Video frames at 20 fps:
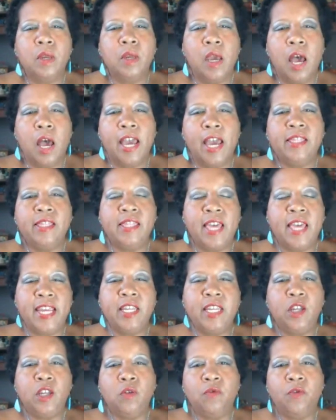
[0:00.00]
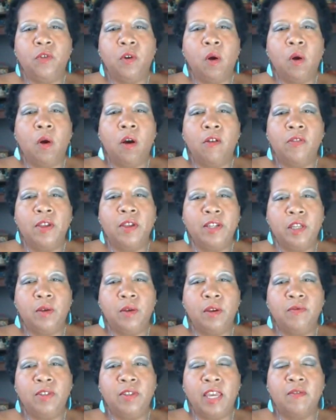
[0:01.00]
I thank you for all that you
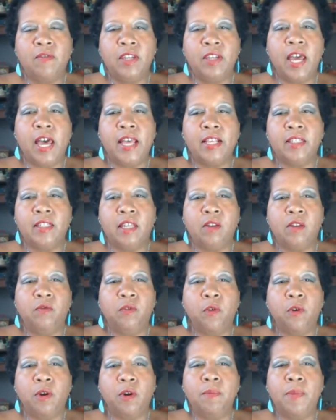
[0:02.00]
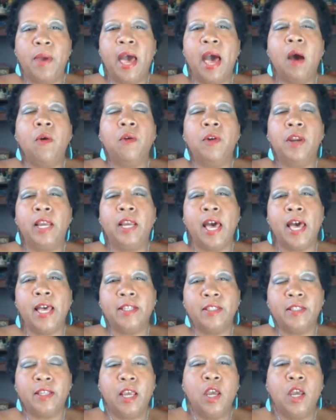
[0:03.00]
have given us and for empowering
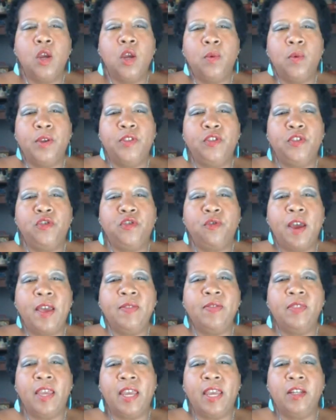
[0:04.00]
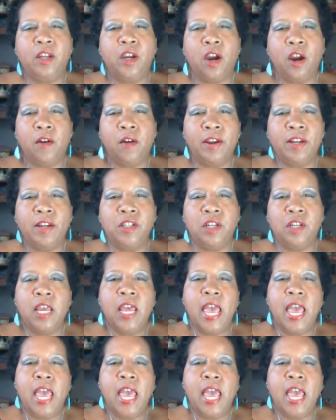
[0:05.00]
us with strength and courage